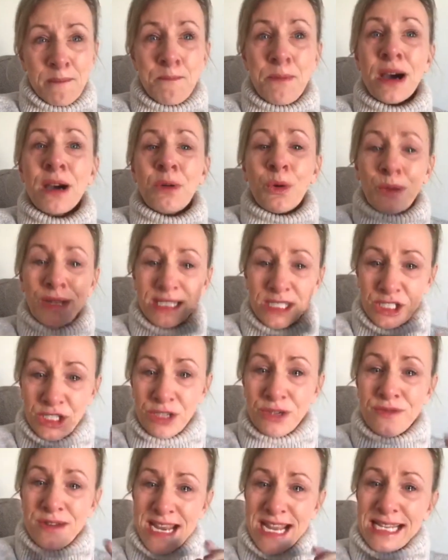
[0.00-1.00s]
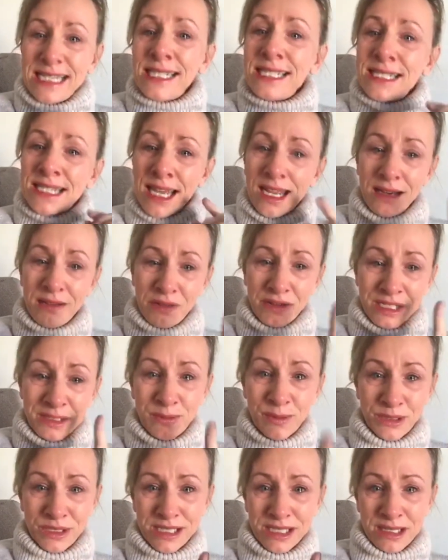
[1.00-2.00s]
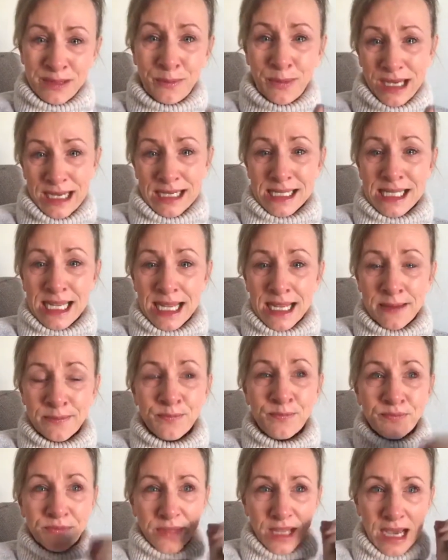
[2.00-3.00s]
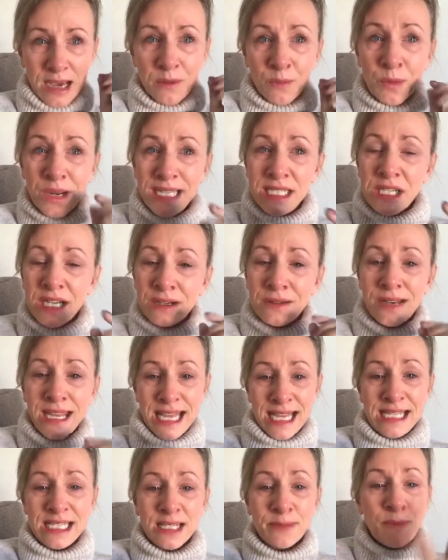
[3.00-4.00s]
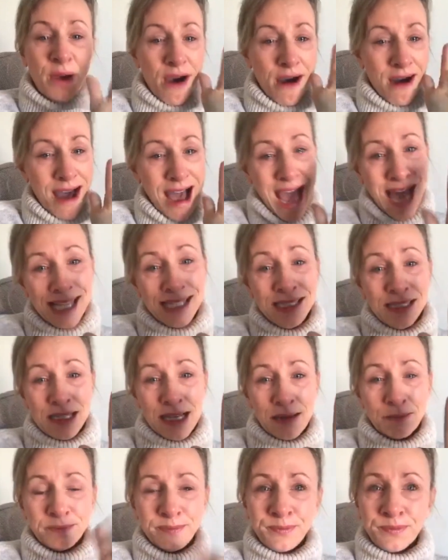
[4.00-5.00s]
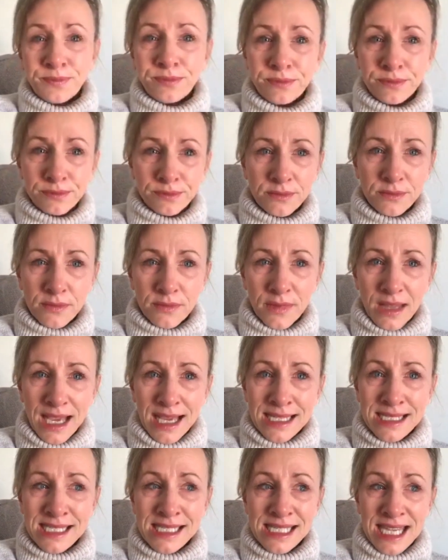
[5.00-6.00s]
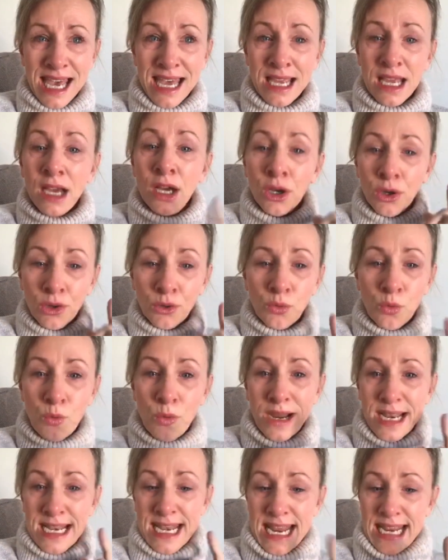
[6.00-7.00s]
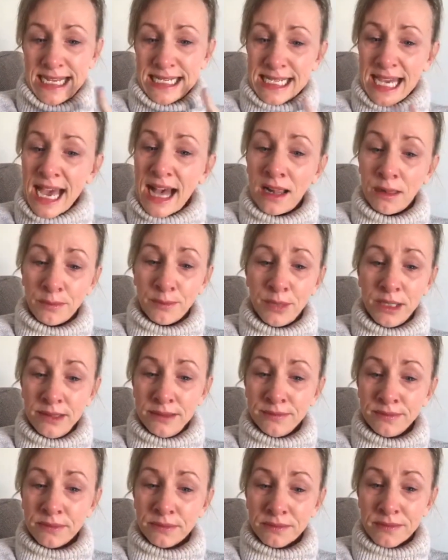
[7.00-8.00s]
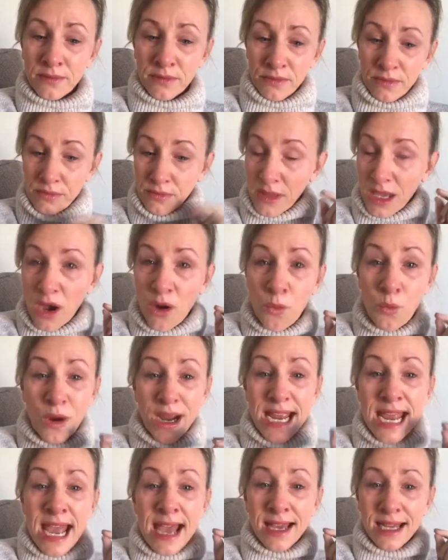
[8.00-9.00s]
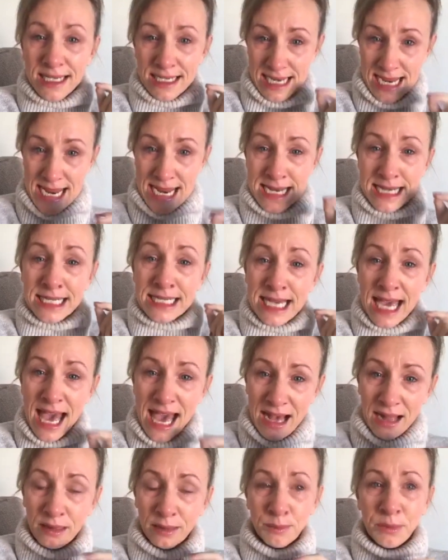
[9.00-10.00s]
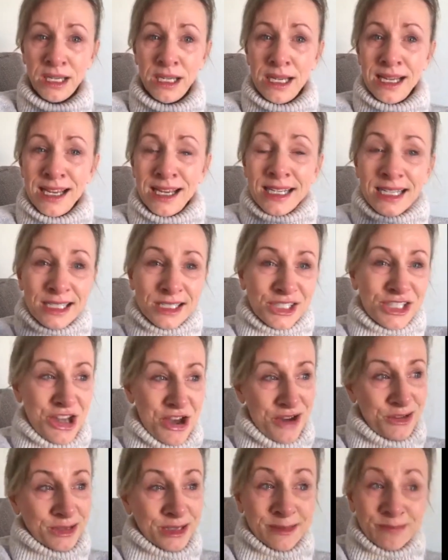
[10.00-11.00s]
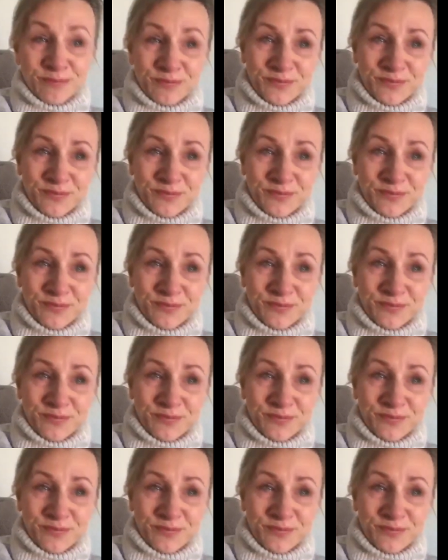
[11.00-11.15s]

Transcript: But we do need to take responsibility, and we do need to put our hand up and say, we need help. We need help. So,